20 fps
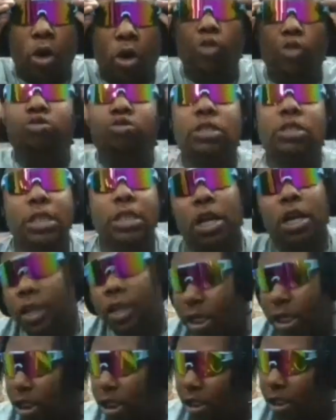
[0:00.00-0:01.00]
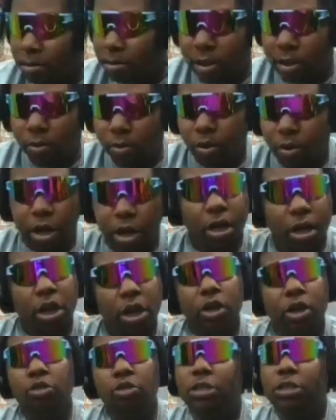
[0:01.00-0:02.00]
you still in the gym somewhere.
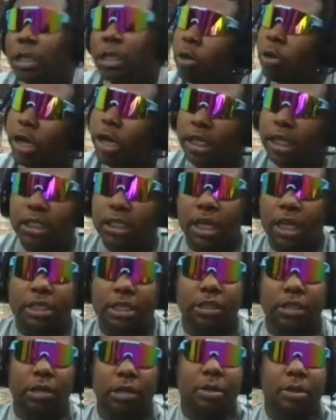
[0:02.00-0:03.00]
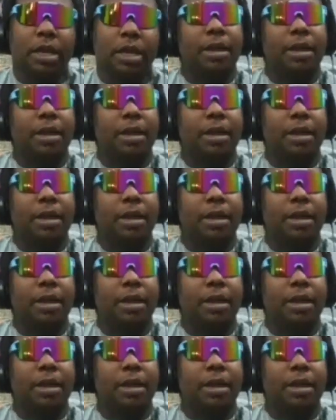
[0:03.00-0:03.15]
You still getting shots up.